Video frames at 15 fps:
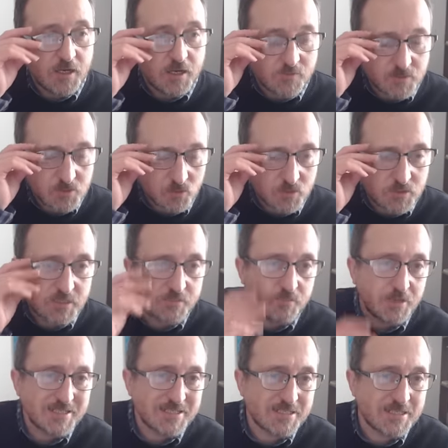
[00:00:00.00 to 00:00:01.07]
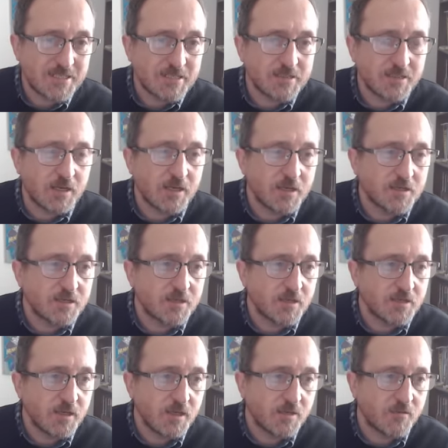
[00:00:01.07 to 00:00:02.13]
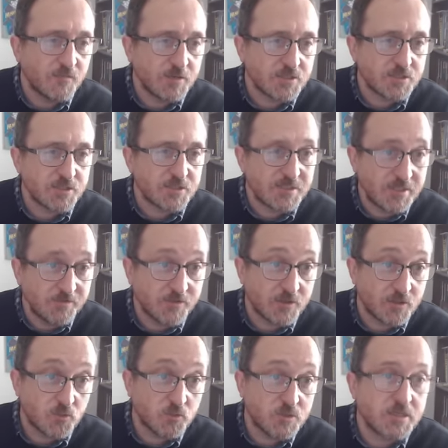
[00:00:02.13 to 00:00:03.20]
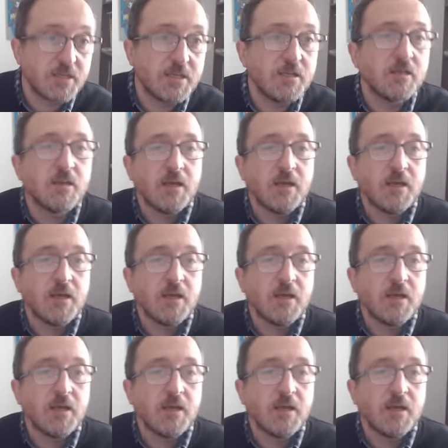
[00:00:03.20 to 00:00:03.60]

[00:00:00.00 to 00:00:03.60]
and I've sorted it by fixture difficulty.